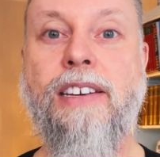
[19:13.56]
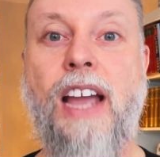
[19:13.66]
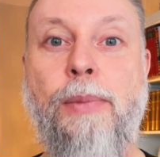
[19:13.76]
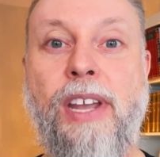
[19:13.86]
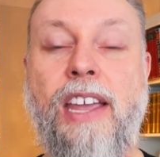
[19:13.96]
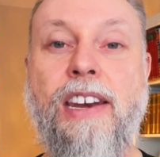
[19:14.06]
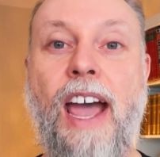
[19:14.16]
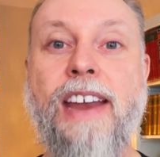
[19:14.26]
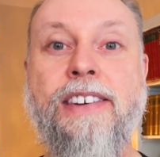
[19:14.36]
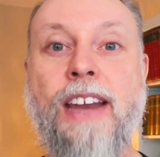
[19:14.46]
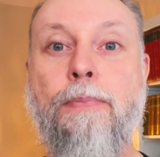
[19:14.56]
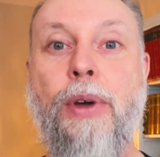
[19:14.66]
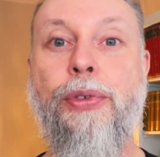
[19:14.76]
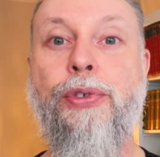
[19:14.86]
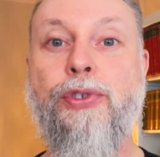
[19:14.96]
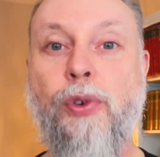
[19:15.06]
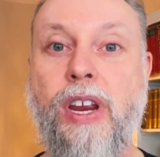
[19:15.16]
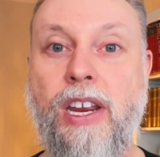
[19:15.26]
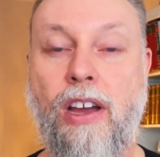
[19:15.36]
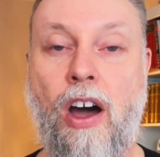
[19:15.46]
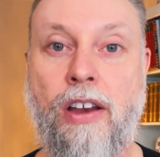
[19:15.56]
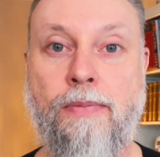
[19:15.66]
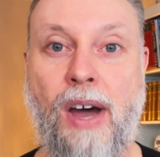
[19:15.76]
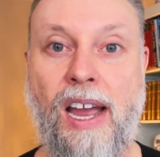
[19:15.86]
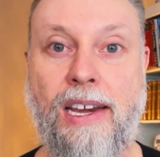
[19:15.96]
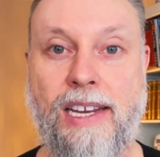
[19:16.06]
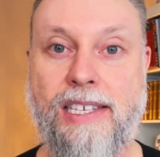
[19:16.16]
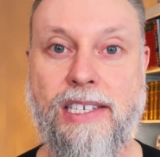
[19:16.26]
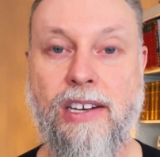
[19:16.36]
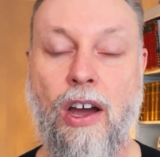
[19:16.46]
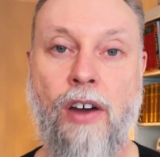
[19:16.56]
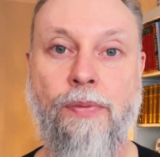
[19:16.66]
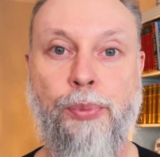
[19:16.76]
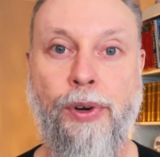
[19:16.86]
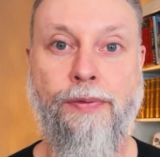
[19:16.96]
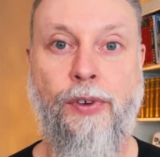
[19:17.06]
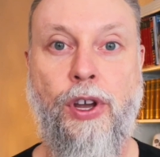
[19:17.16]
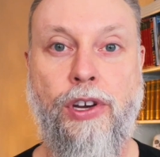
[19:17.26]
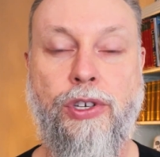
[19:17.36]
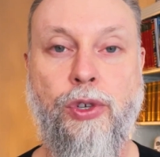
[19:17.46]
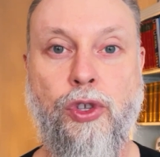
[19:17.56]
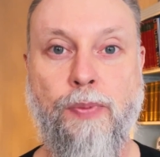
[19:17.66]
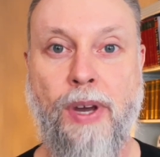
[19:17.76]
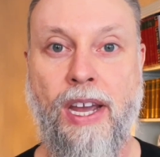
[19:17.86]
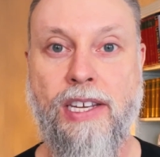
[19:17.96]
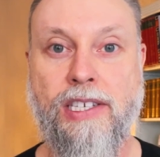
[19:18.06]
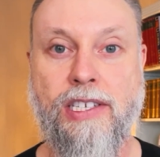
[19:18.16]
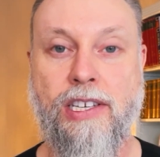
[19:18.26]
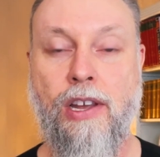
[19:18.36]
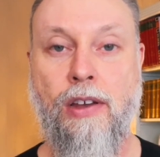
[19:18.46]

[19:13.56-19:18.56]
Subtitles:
coming in at number 3 on my list of preferred toothpastes